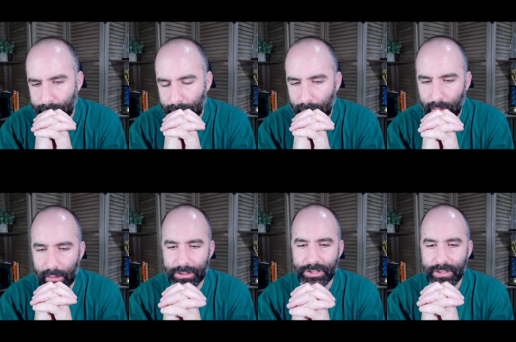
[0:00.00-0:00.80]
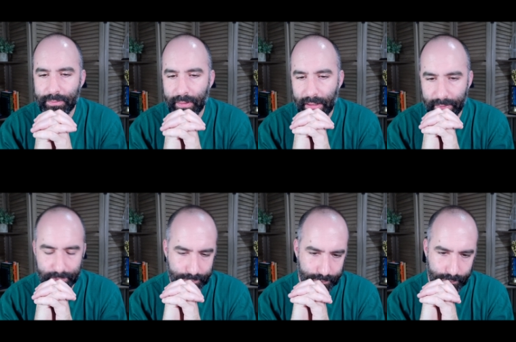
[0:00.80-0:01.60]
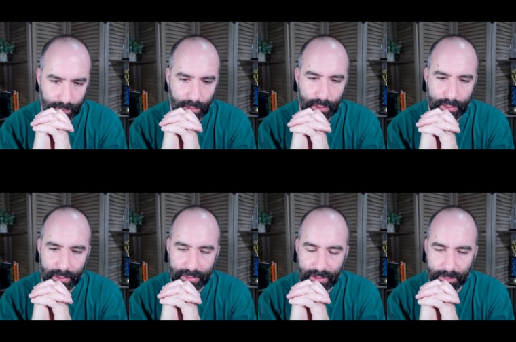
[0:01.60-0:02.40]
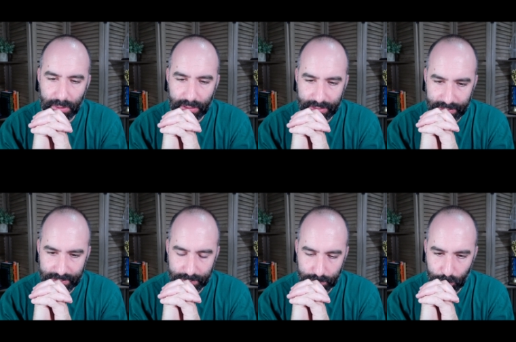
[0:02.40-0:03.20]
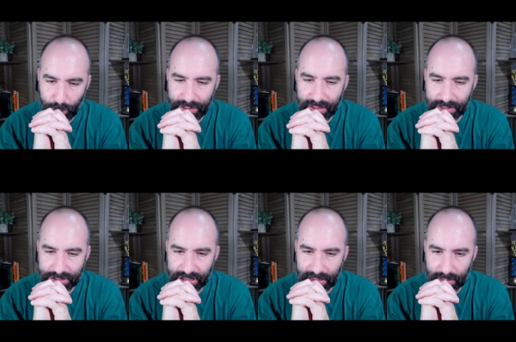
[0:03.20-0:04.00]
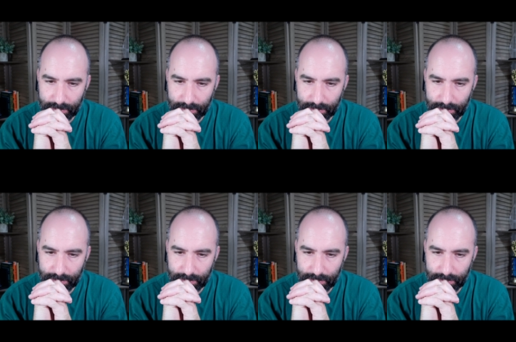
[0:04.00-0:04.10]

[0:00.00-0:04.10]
Okay, g5, knight takes, pawn takes, queen takes, check.